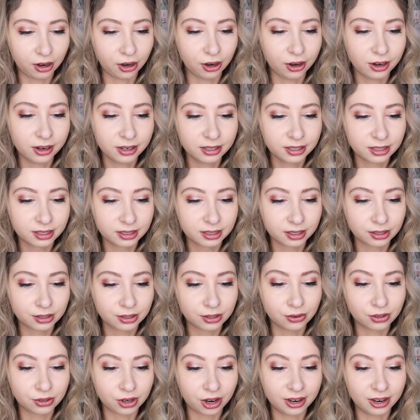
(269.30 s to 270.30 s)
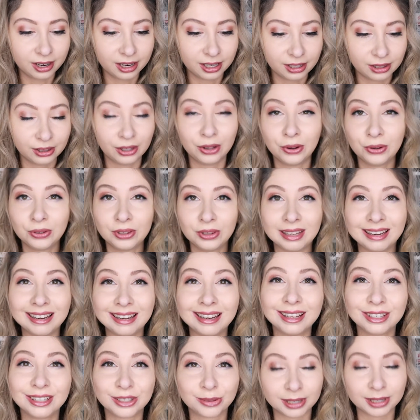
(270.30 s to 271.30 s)
Curse So Dark and
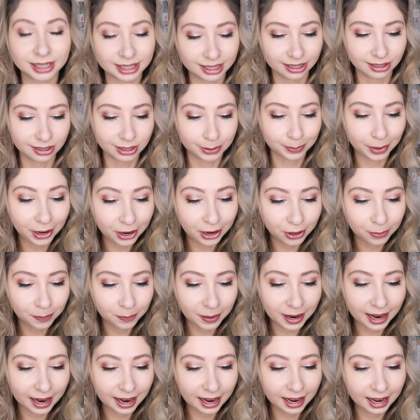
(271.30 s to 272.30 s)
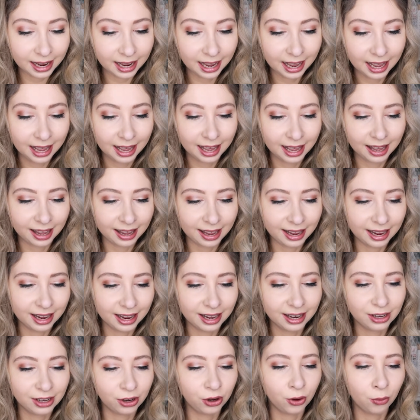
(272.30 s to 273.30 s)
Lonely is what it's inspired by,
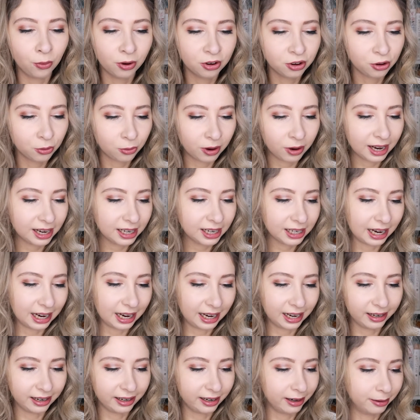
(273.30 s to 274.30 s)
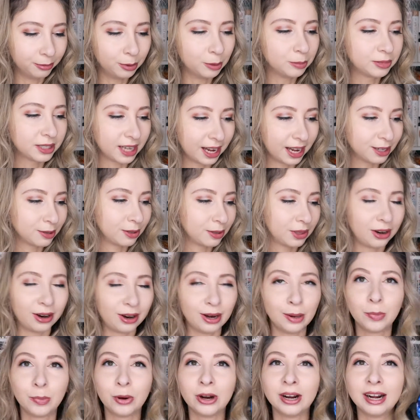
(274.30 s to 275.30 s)
and no wonder why I am obsessed with the
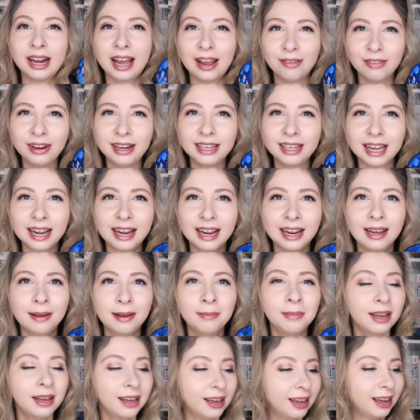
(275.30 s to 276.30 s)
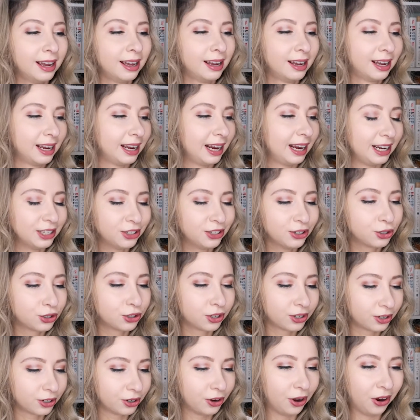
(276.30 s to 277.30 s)
art print. Every time, I just
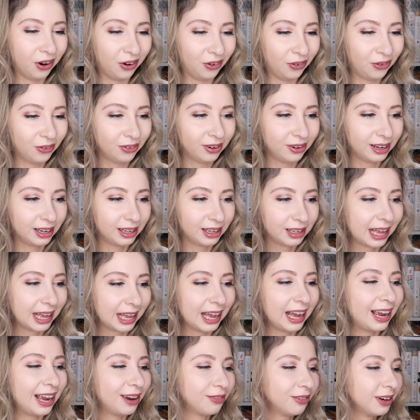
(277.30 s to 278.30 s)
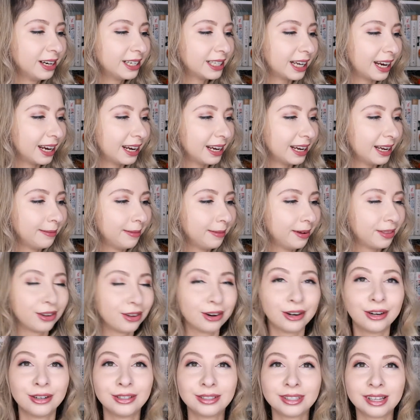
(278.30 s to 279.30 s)
should know, every time
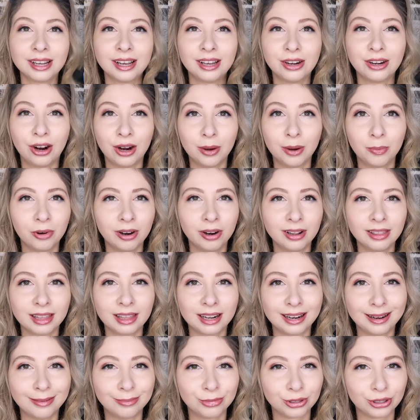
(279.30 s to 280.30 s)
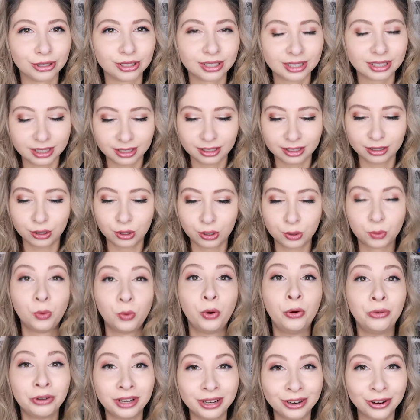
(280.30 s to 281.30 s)
there's an art print that I'm just
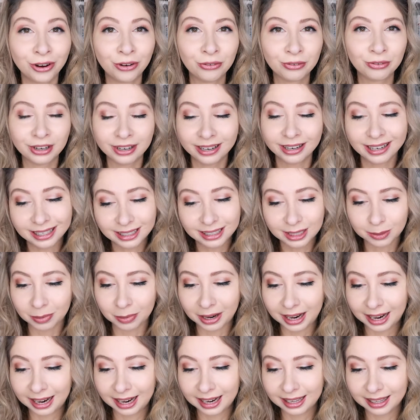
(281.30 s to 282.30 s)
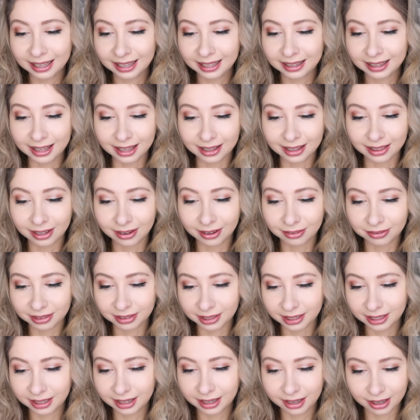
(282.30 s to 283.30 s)
swooning over, it's by the
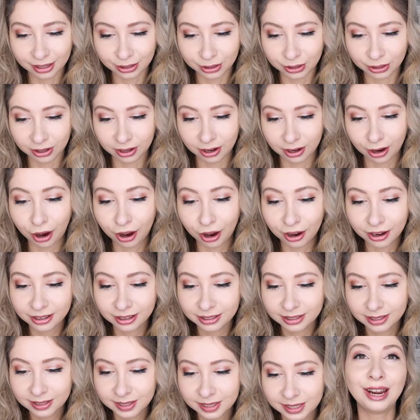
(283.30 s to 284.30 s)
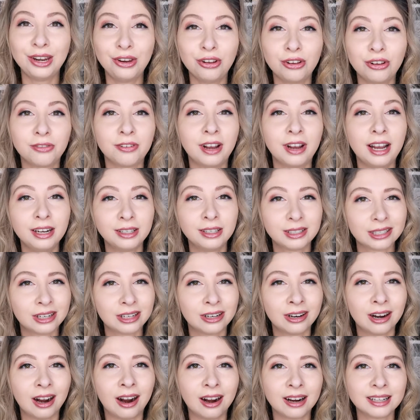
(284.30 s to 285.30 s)
lovely Azura Arts. And you can find
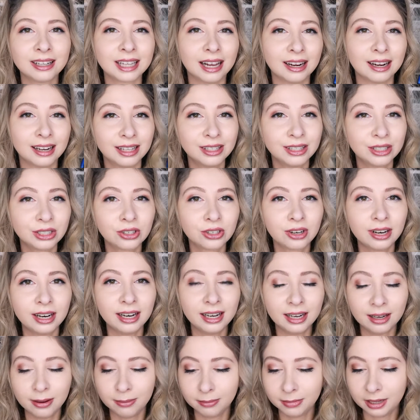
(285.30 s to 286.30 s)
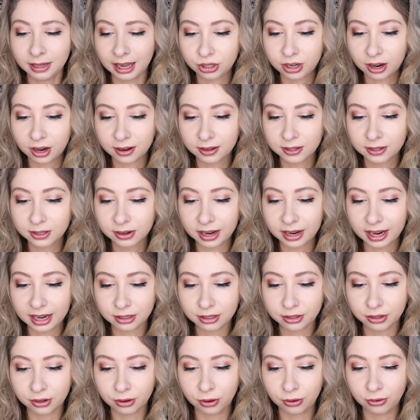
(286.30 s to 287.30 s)
Azura Arts on Instagram. She also
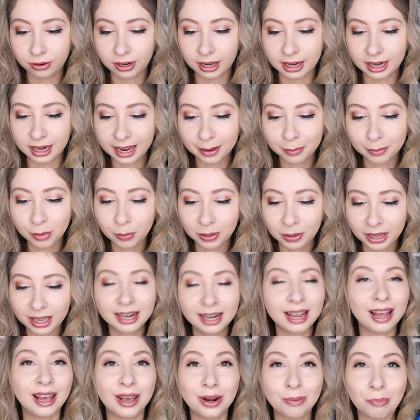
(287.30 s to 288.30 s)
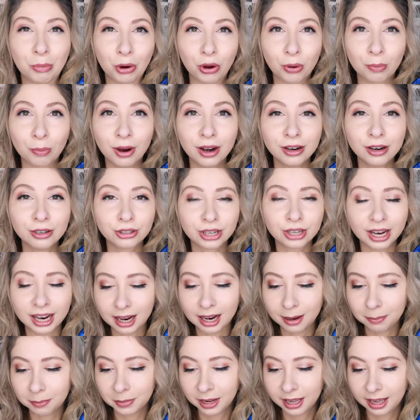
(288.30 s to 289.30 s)
has her own enamel pin and bookmark
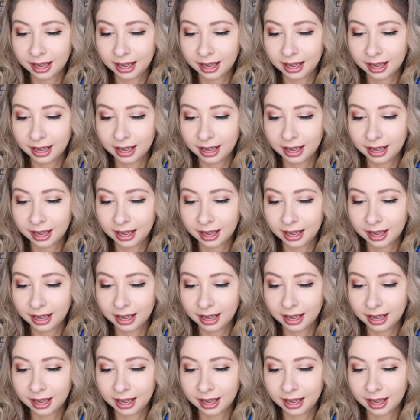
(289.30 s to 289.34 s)
shop.